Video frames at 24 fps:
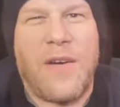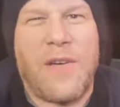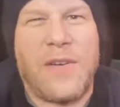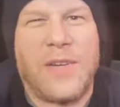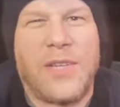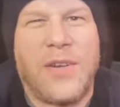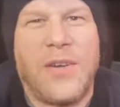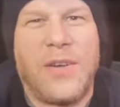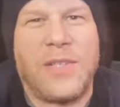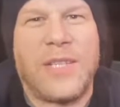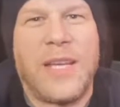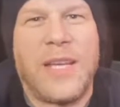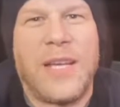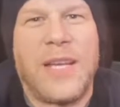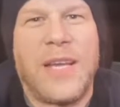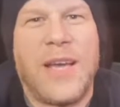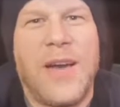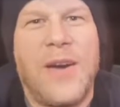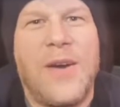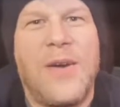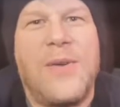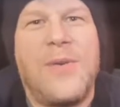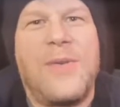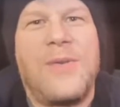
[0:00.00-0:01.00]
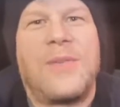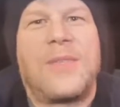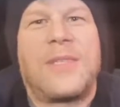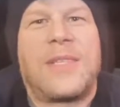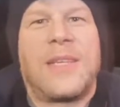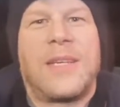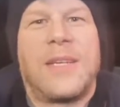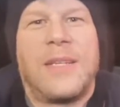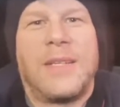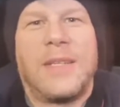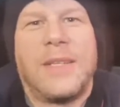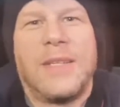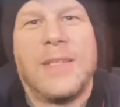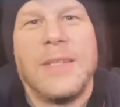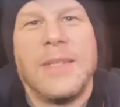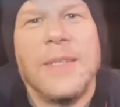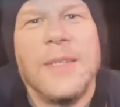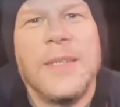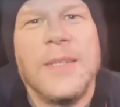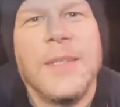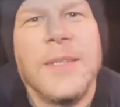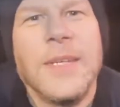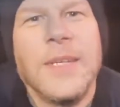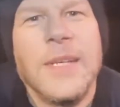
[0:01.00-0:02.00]
content goes.
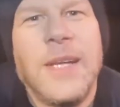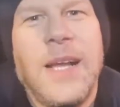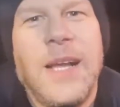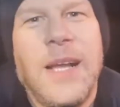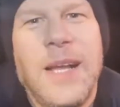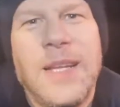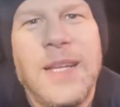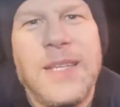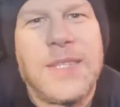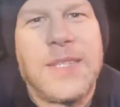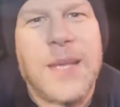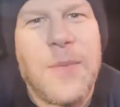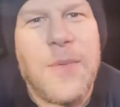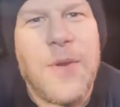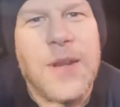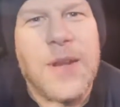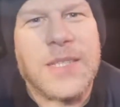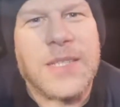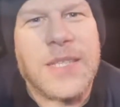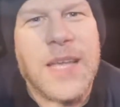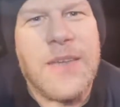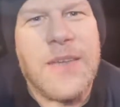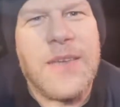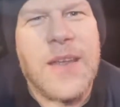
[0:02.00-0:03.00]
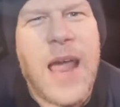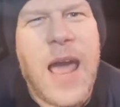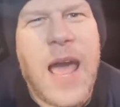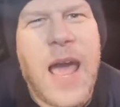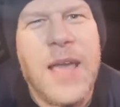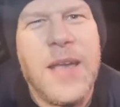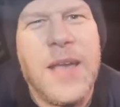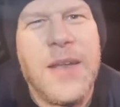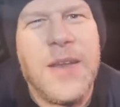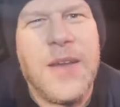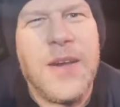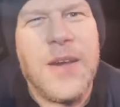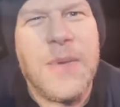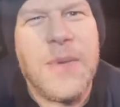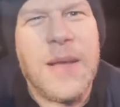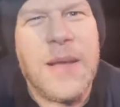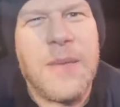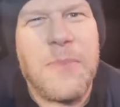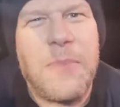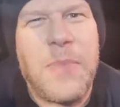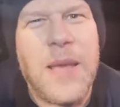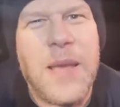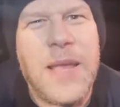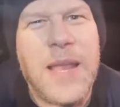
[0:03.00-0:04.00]
Samurai Stephen, how you doing,
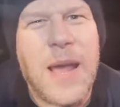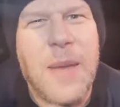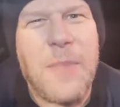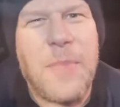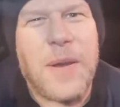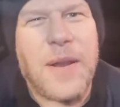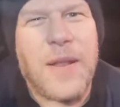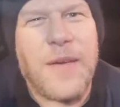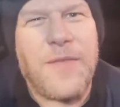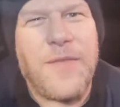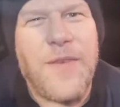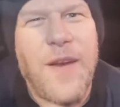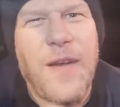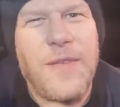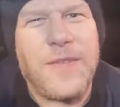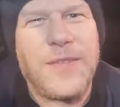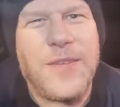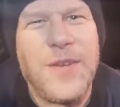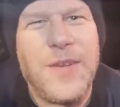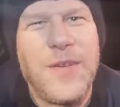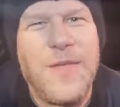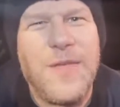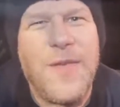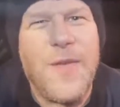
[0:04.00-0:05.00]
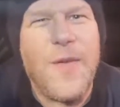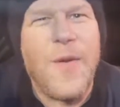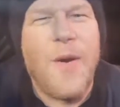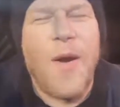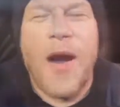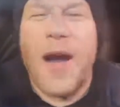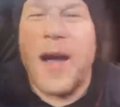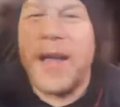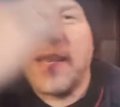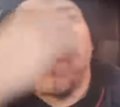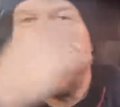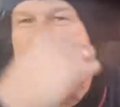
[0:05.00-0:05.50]
mate? Peanut Butter 524, I need